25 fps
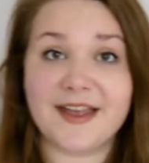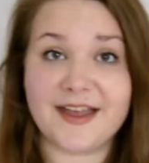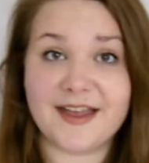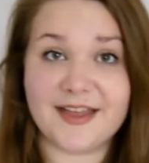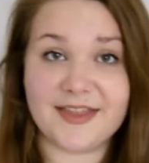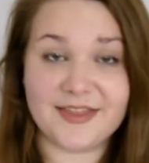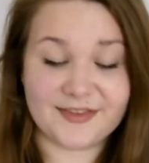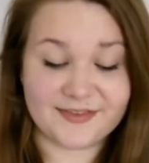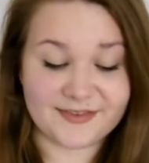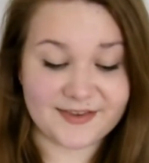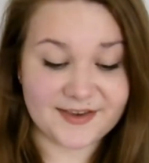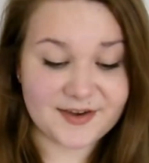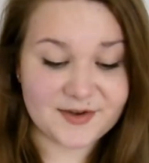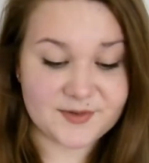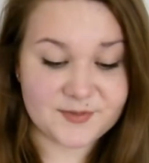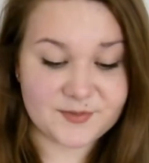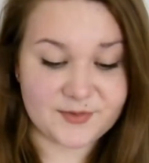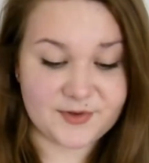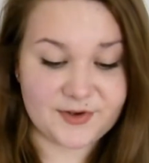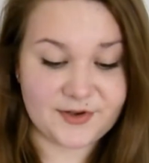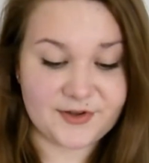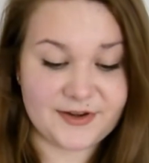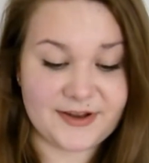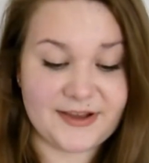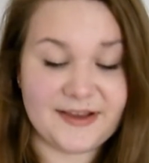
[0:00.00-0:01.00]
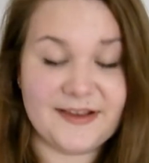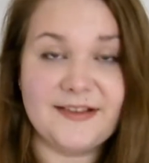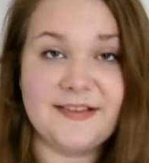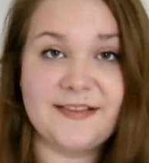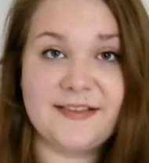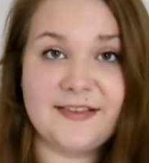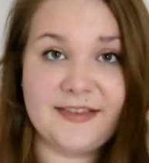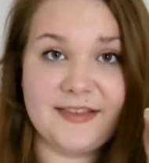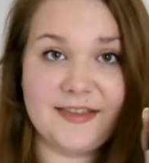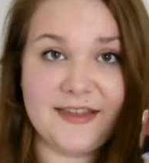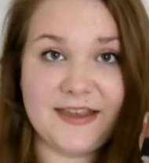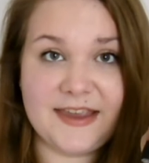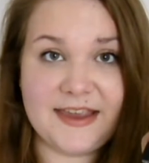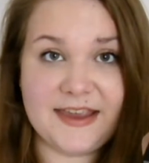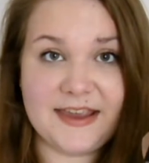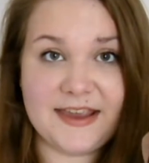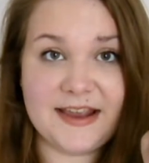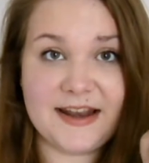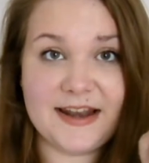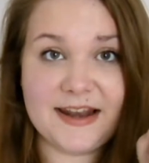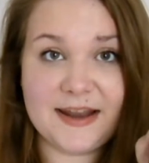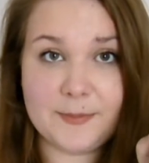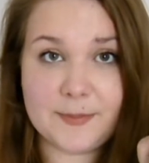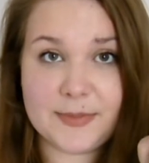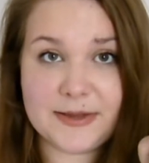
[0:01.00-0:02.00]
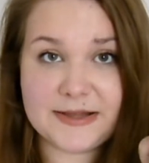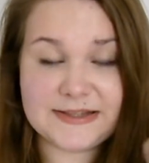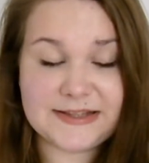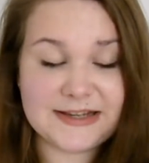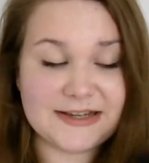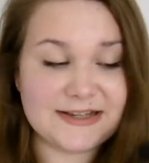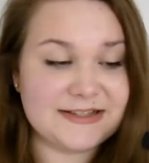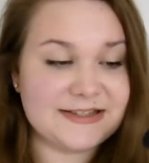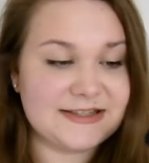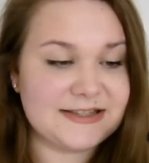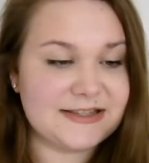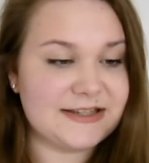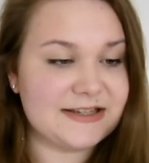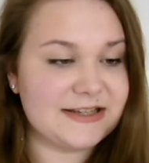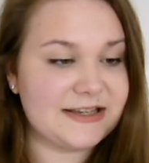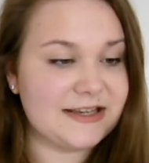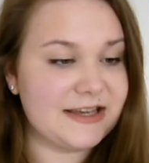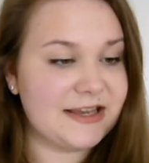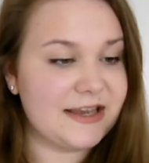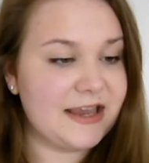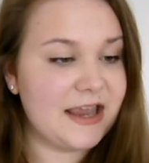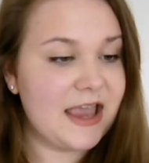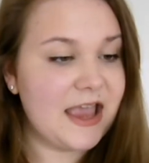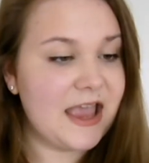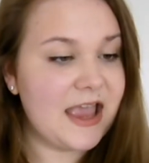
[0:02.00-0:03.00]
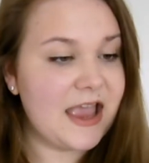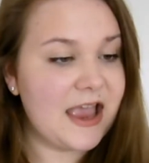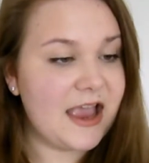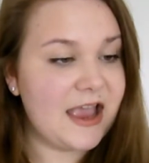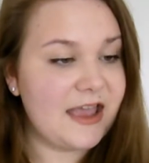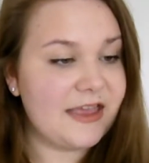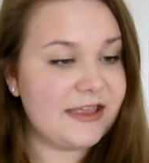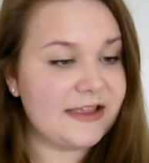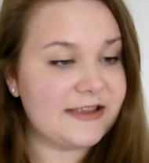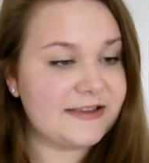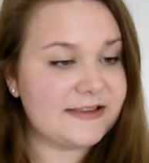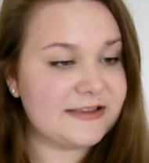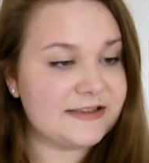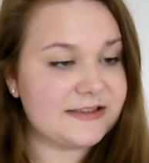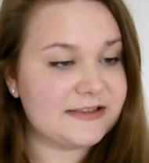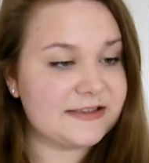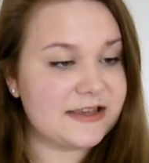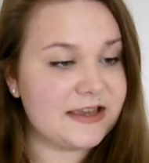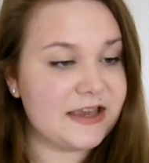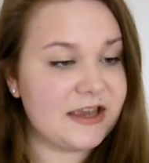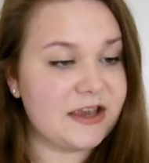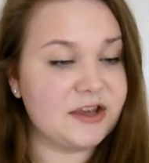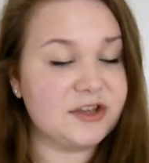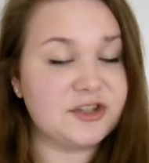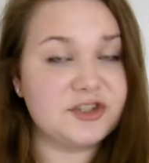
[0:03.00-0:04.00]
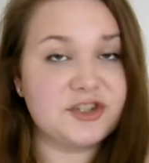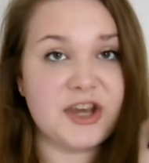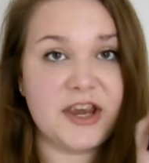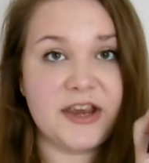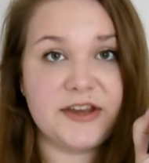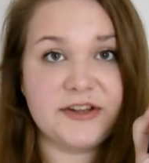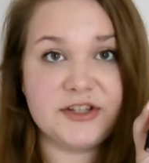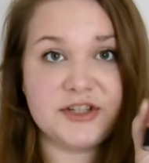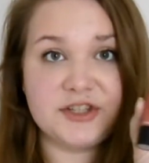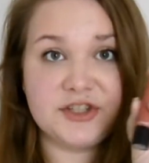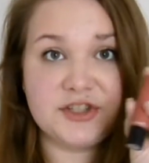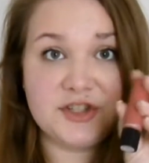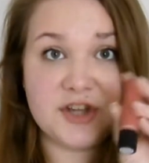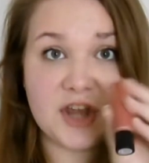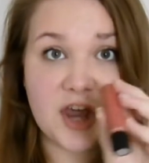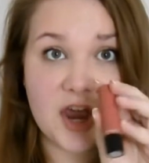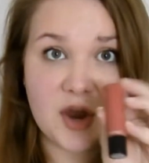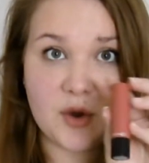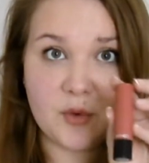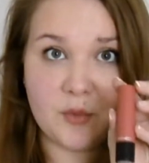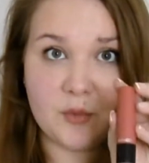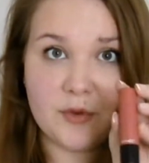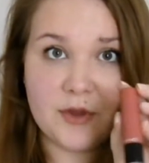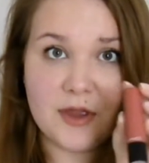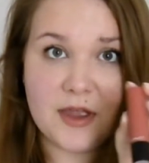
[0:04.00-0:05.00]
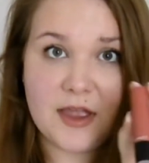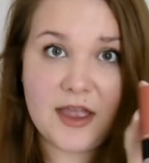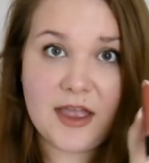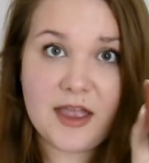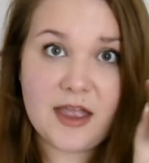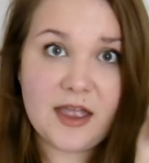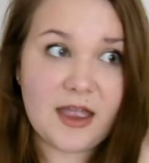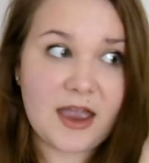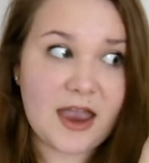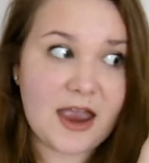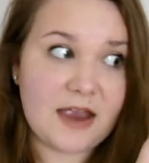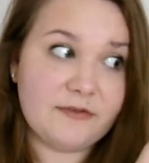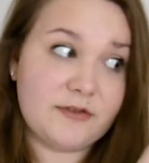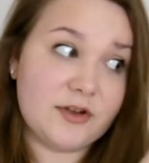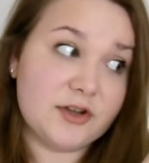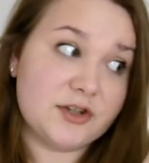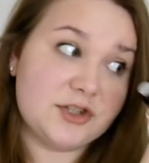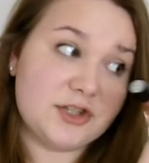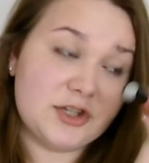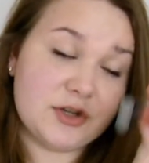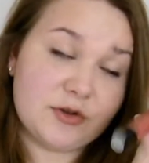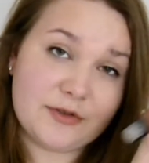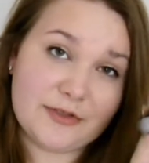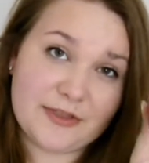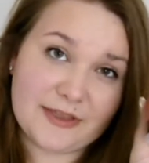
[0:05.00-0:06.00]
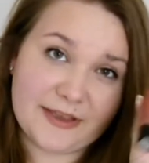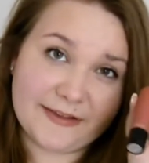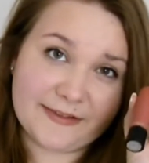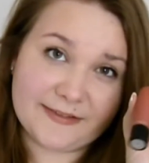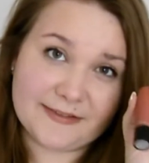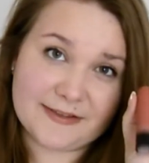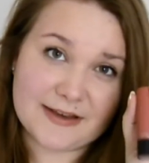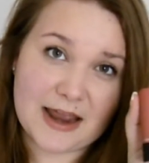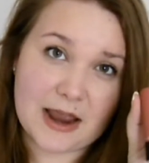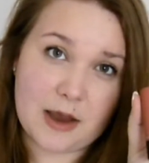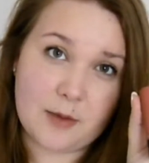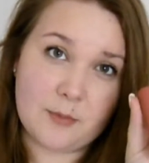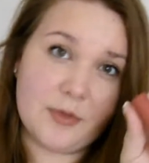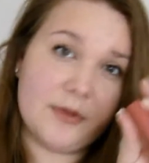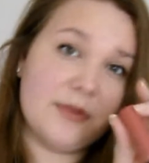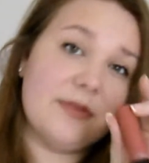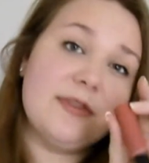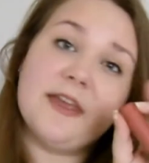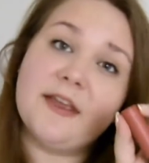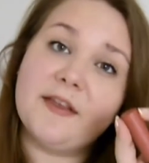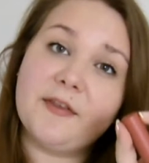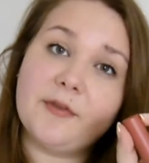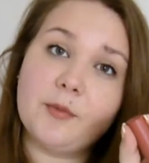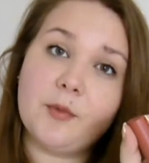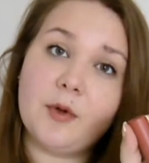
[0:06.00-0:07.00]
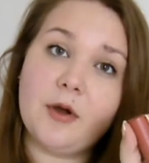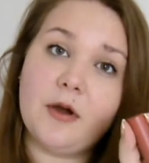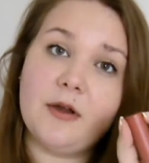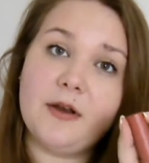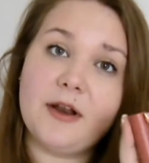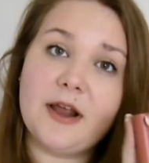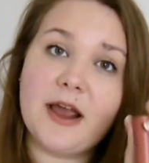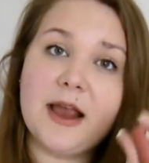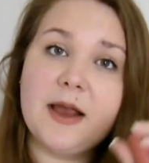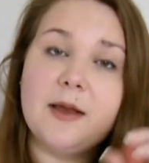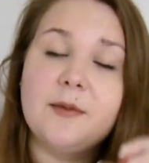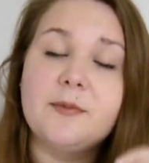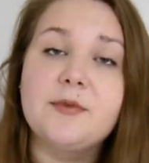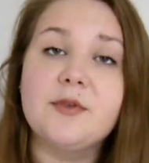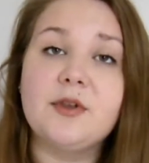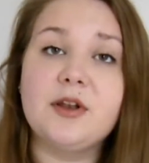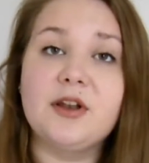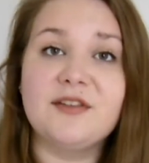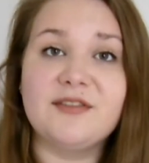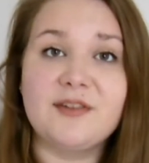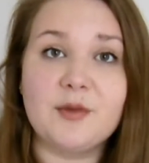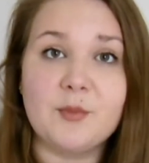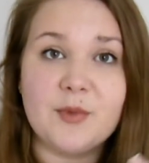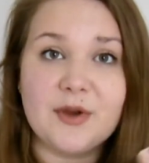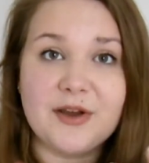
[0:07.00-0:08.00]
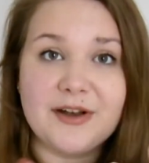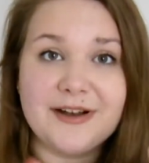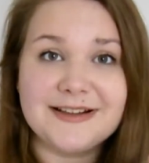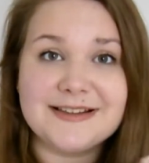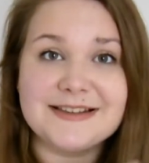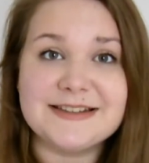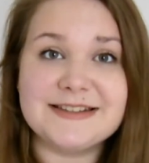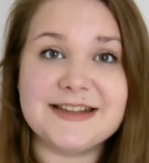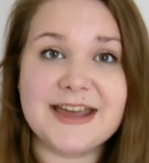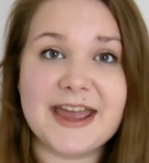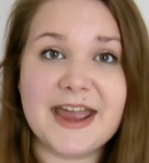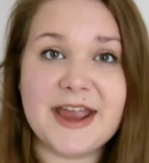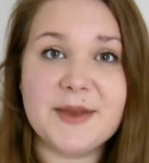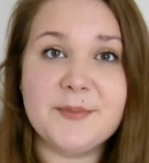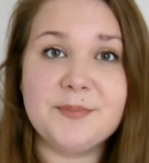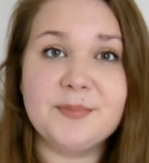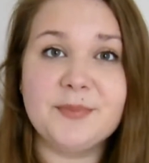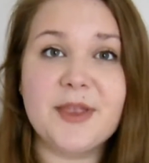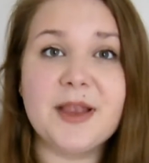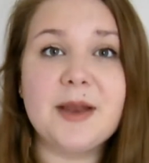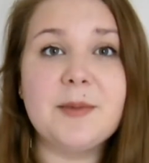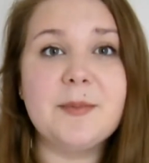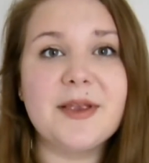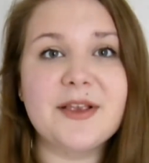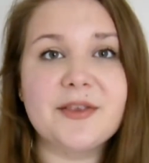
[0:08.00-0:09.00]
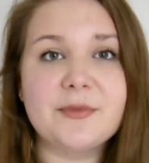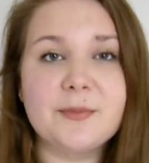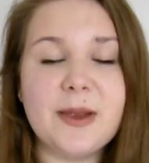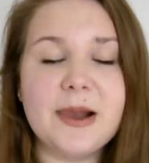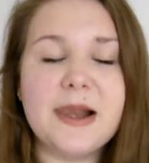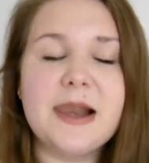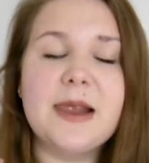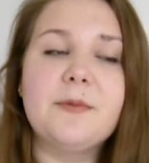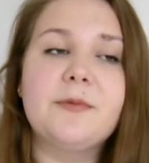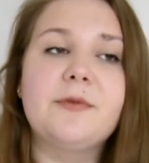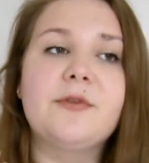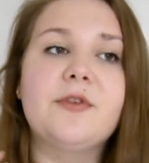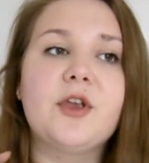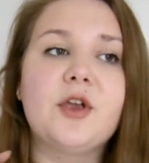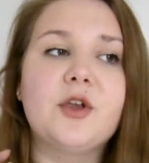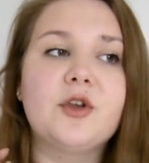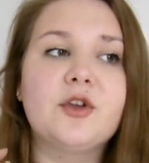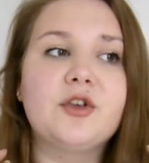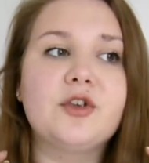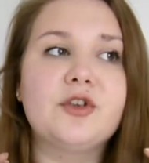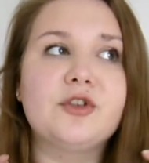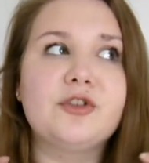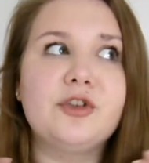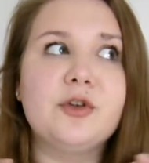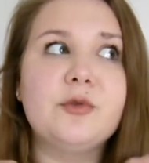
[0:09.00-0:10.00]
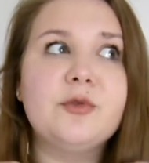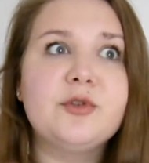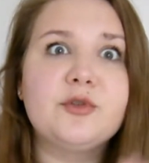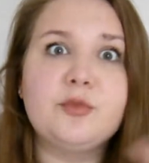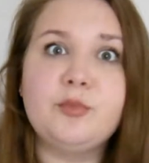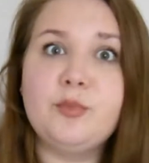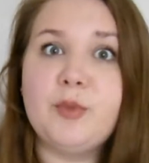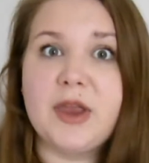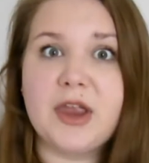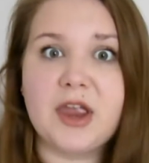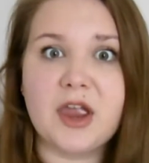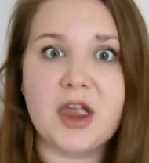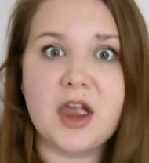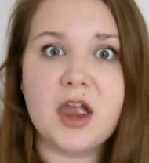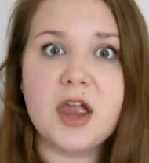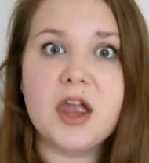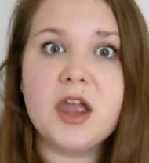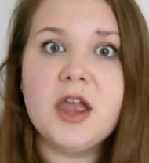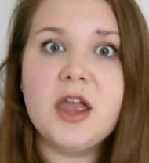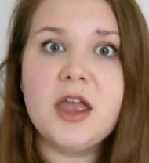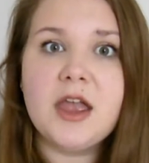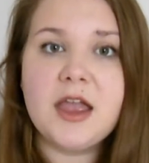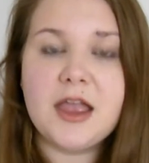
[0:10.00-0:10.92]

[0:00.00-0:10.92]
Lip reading: And the second one is the Liptensity, and this is in shade Dough. I've got two of these now, but this one I absolutely love. I'm wearing it today, and it makes my lips look so much bigger.